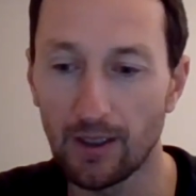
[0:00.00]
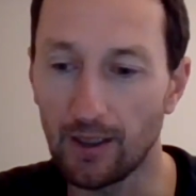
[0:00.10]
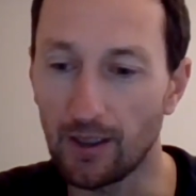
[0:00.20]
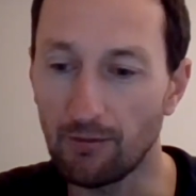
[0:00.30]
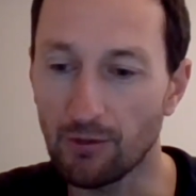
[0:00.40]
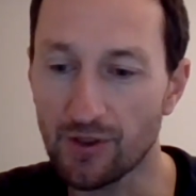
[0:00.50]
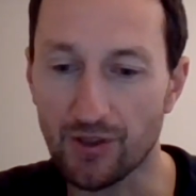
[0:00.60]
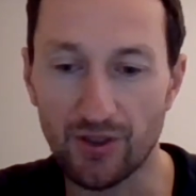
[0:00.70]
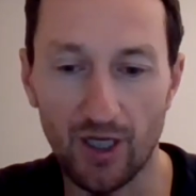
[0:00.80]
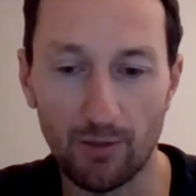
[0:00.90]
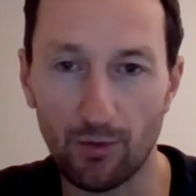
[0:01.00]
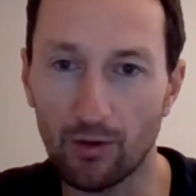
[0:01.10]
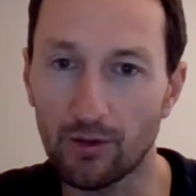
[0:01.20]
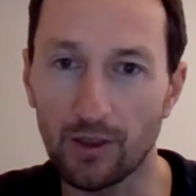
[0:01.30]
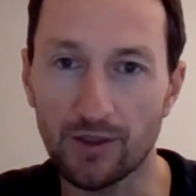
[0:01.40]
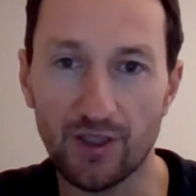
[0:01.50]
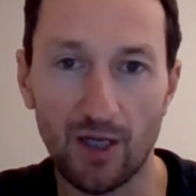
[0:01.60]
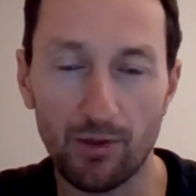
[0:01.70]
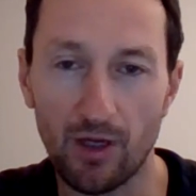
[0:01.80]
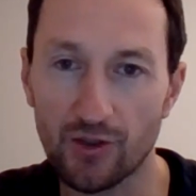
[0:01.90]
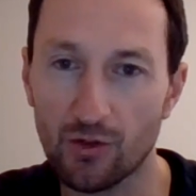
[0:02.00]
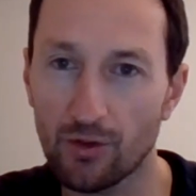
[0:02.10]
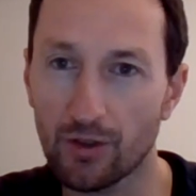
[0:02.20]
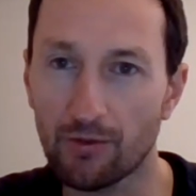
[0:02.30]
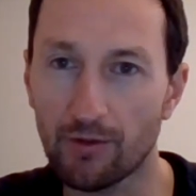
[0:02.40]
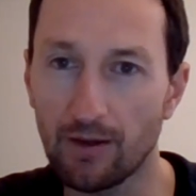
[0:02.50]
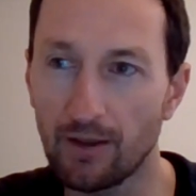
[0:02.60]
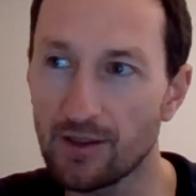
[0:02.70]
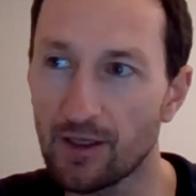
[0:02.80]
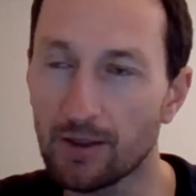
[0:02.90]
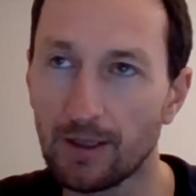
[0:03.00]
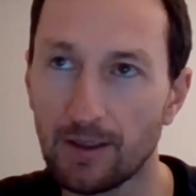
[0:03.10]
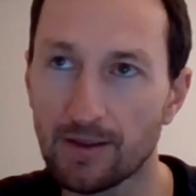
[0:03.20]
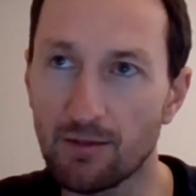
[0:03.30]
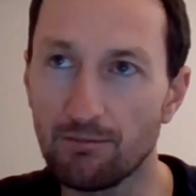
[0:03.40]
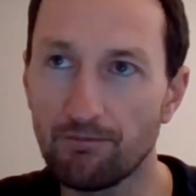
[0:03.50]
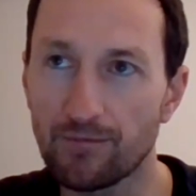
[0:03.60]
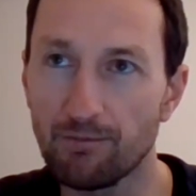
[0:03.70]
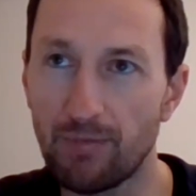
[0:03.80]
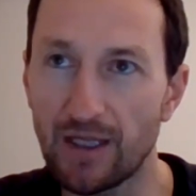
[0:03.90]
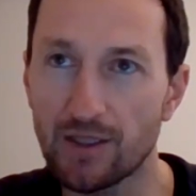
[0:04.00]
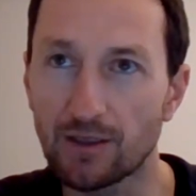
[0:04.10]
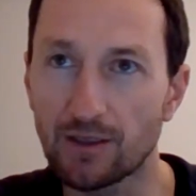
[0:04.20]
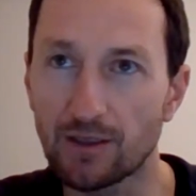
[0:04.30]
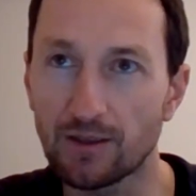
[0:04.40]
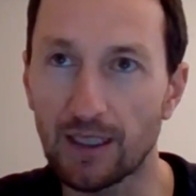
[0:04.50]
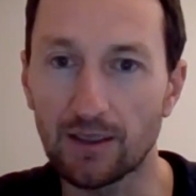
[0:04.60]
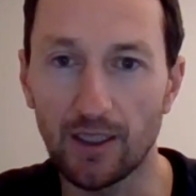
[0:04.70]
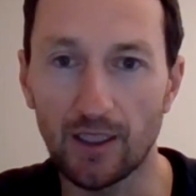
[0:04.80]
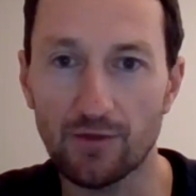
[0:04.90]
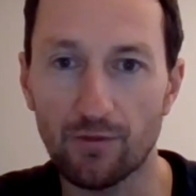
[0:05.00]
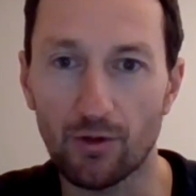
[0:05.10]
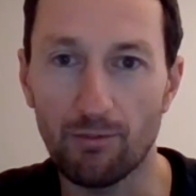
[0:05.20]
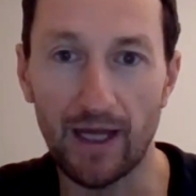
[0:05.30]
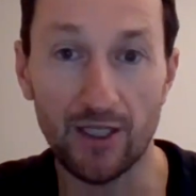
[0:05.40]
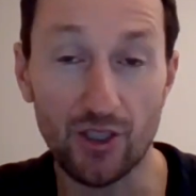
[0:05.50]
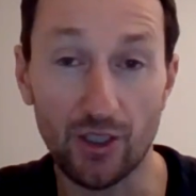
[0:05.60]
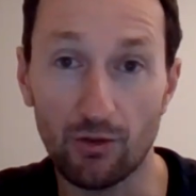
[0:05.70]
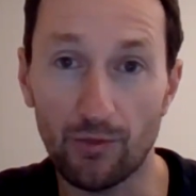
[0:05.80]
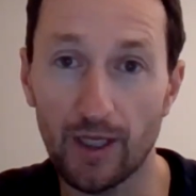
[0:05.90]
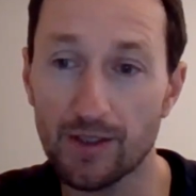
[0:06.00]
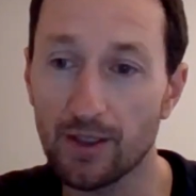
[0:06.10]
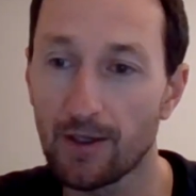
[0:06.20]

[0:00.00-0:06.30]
What's a stop loss order? Right? These are some basic techniques for managing your risk.